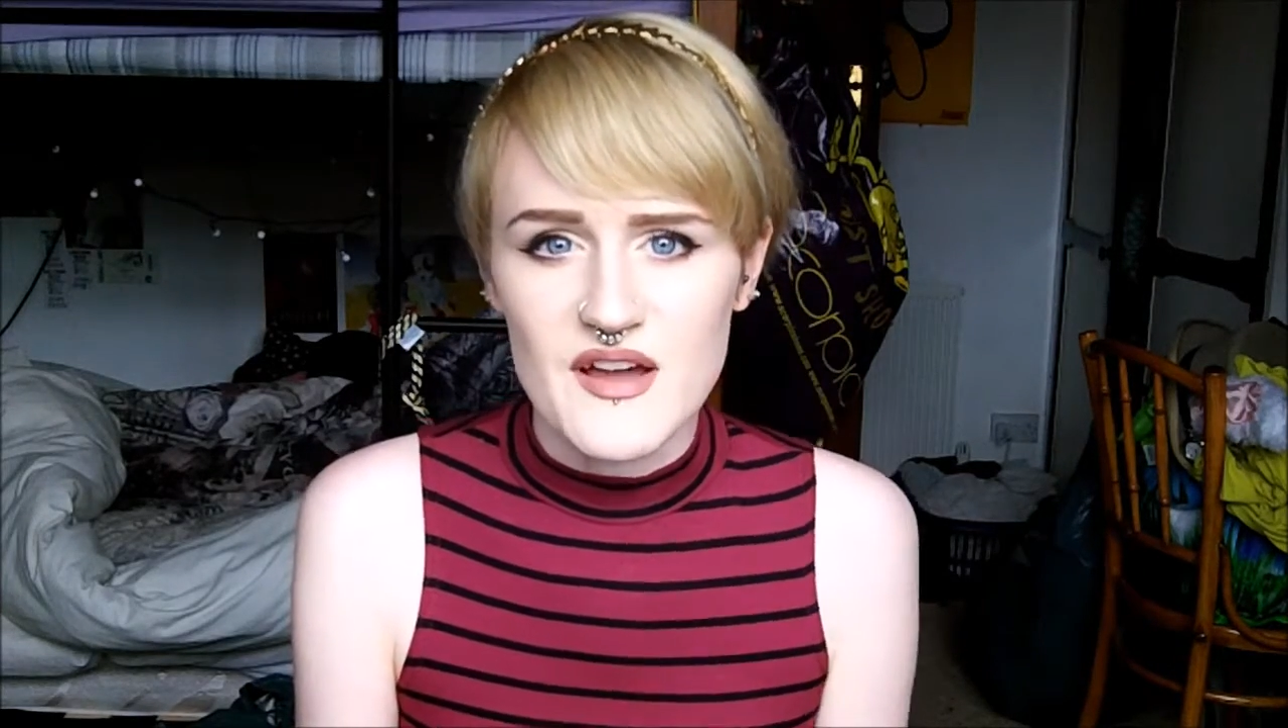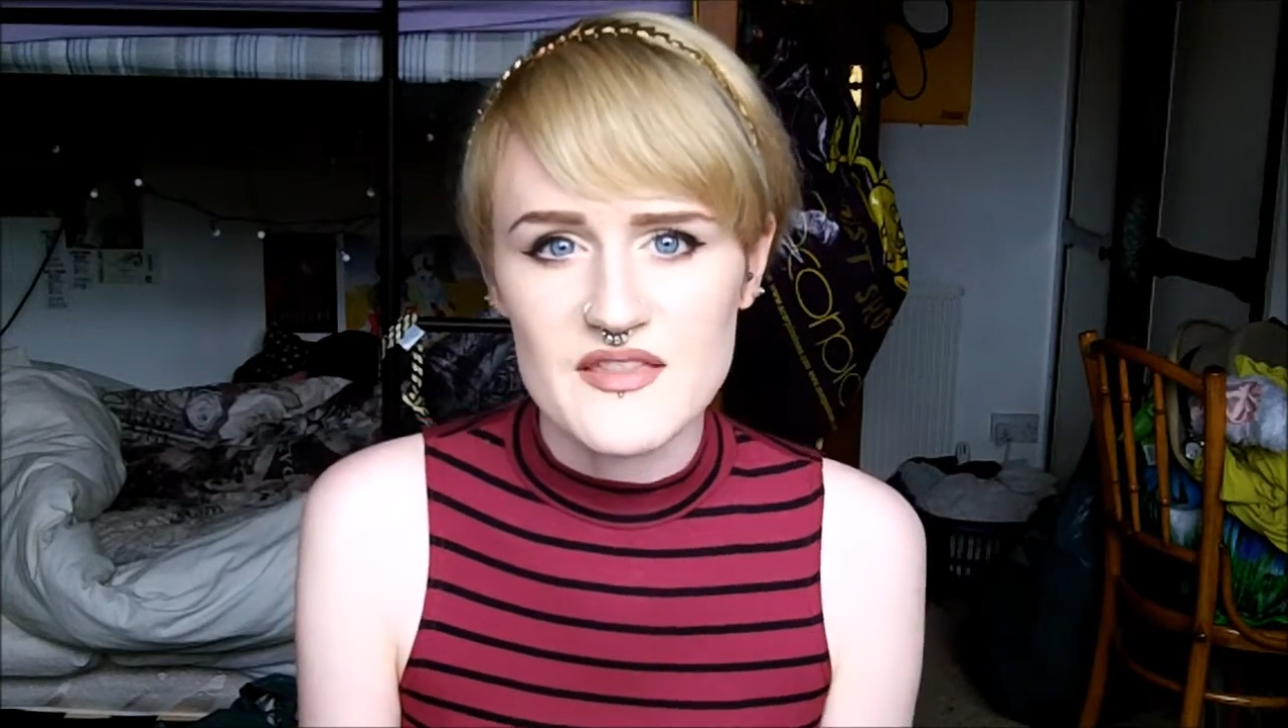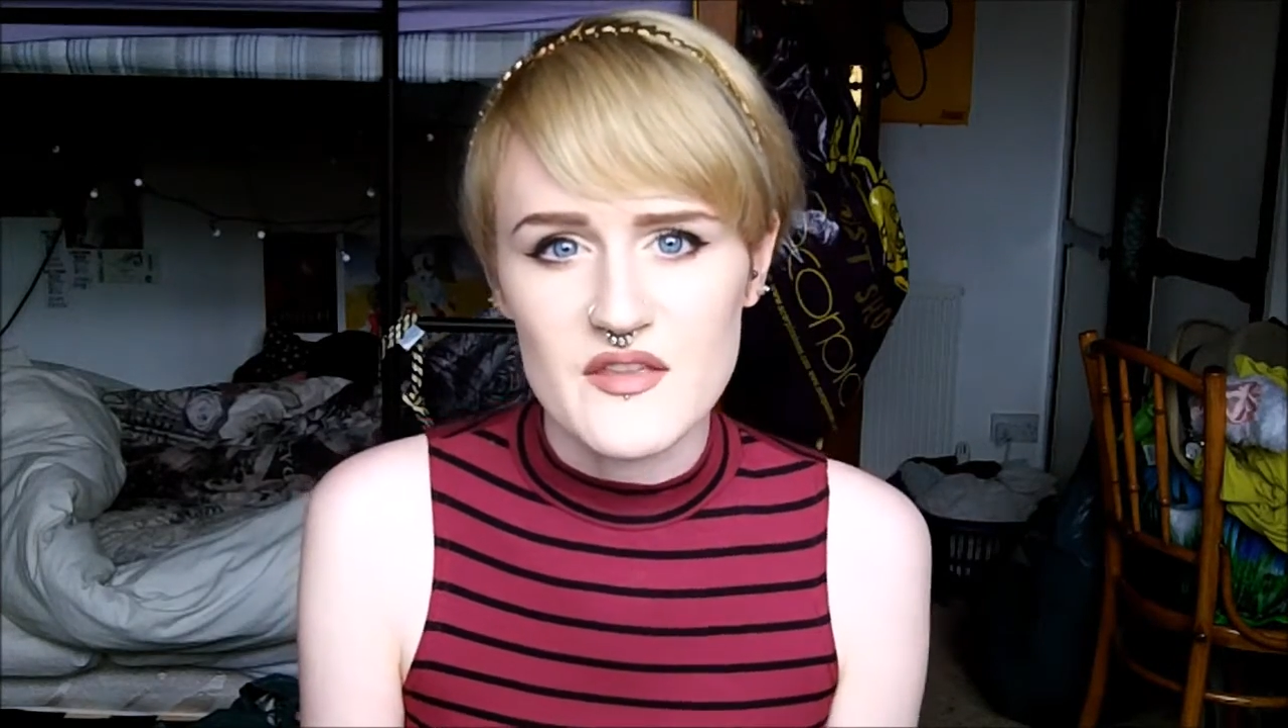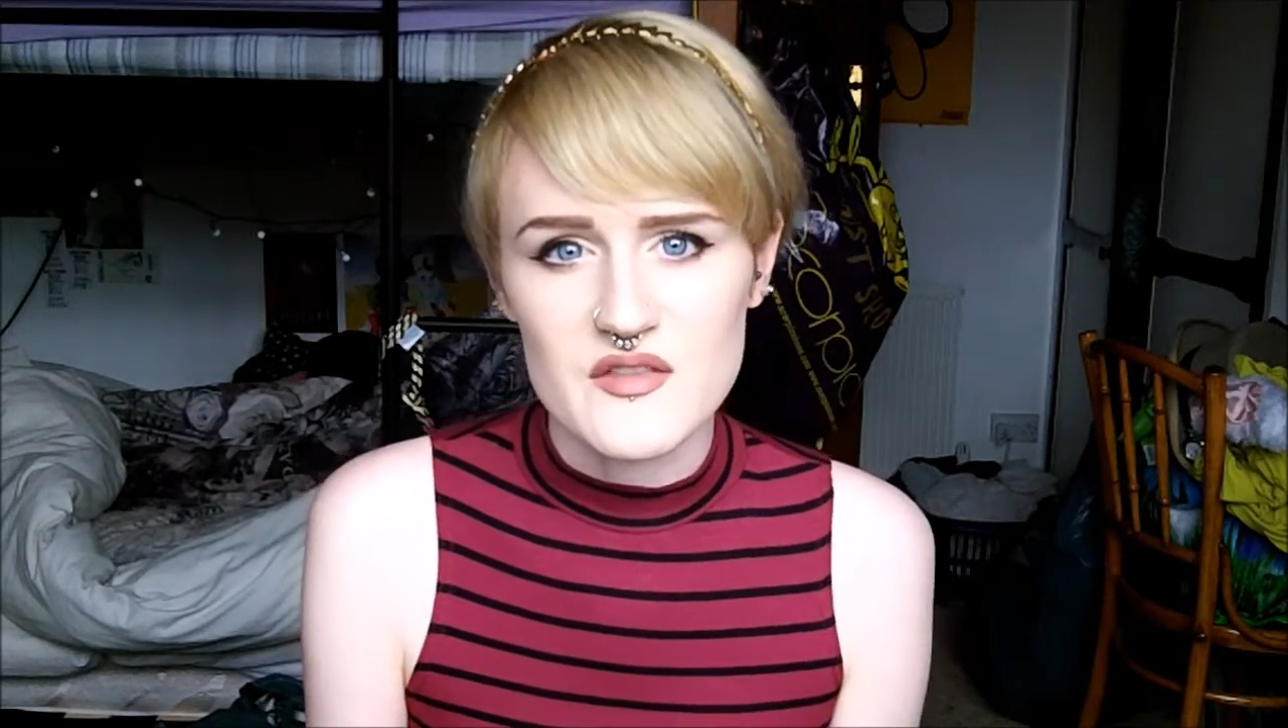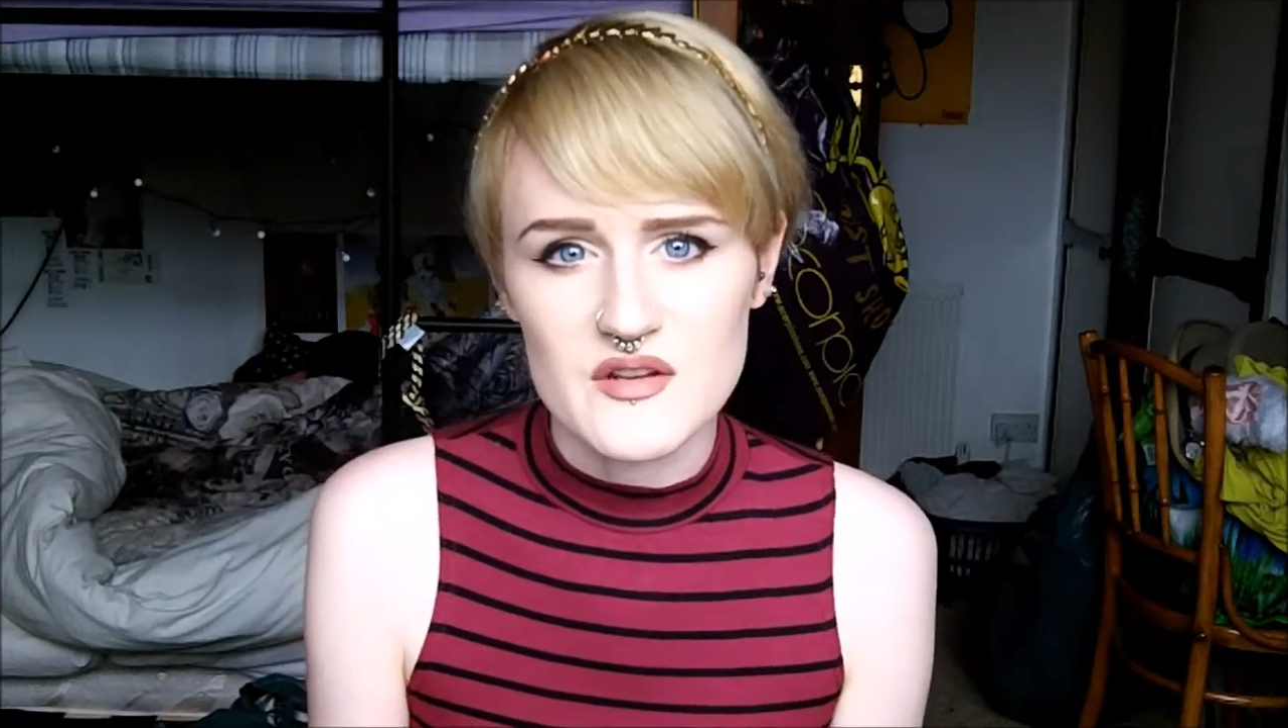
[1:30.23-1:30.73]

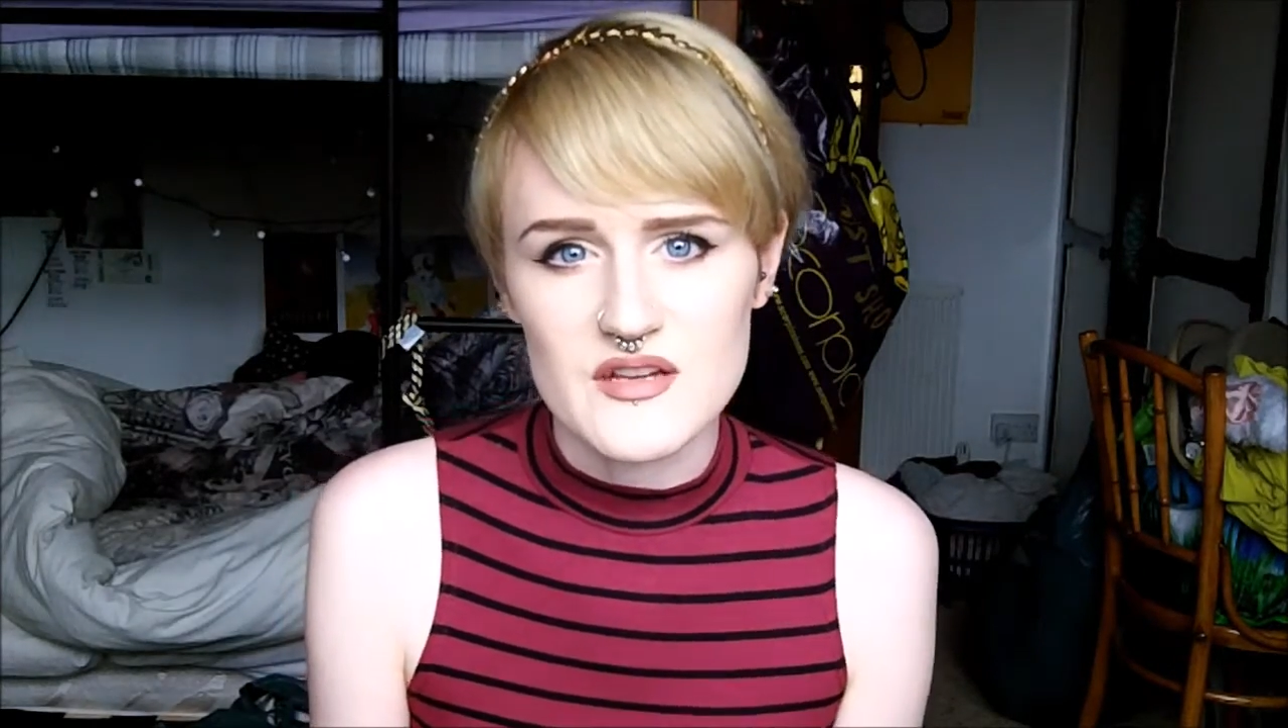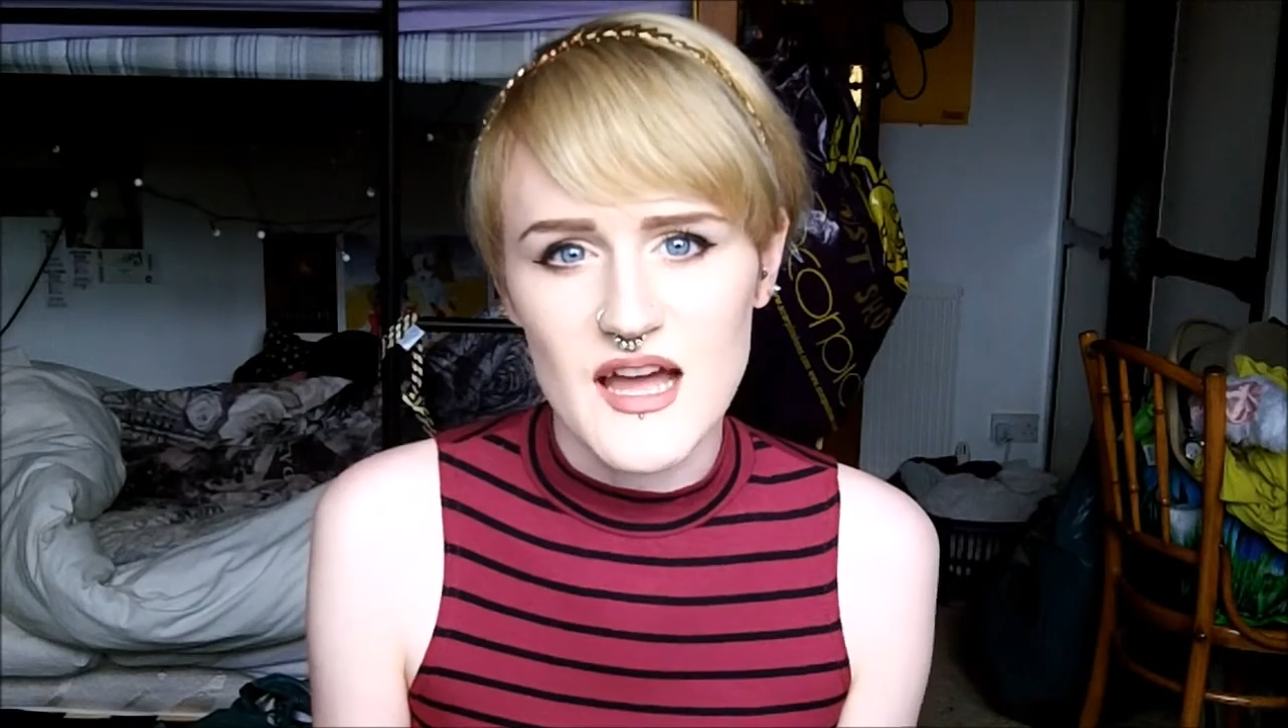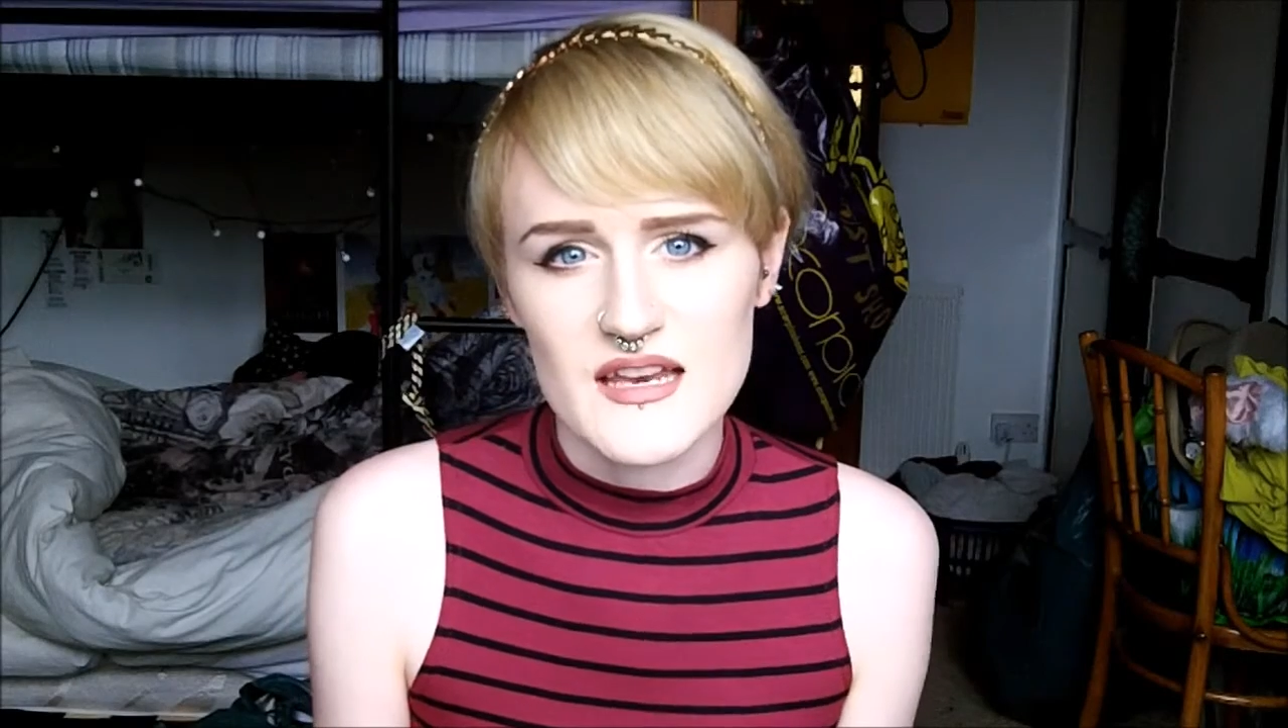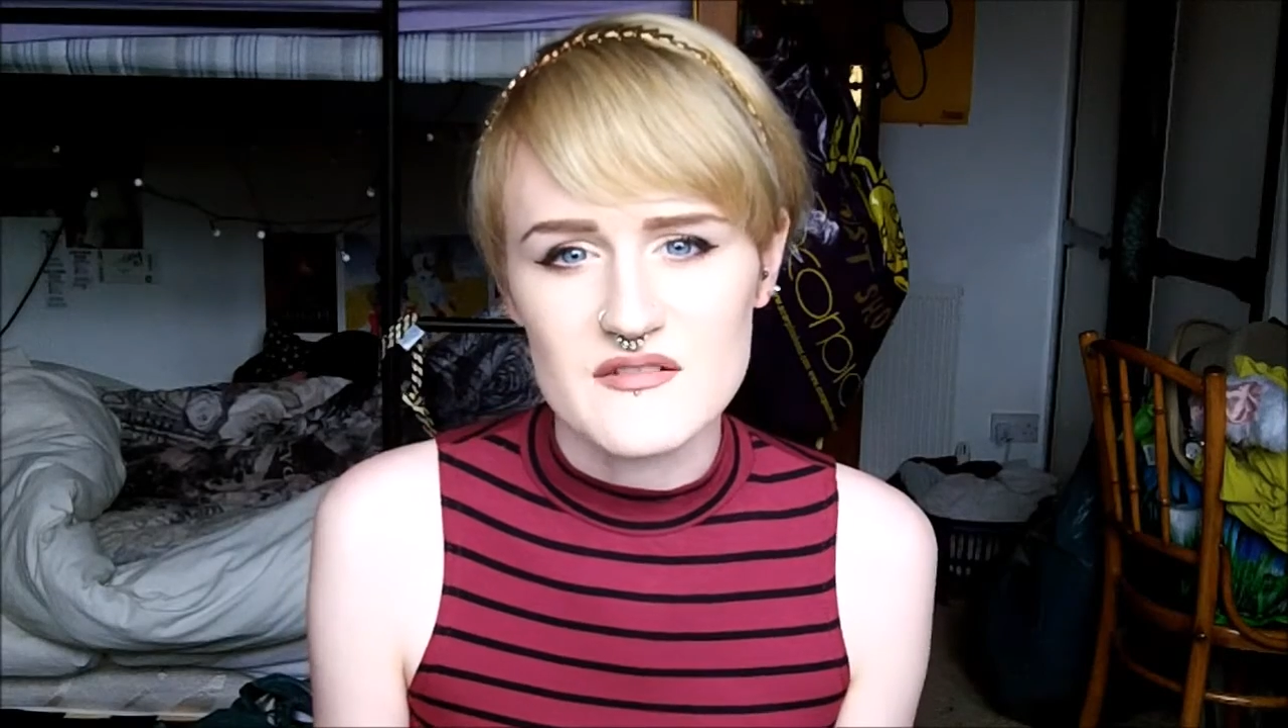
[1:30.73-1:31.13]
that they're kind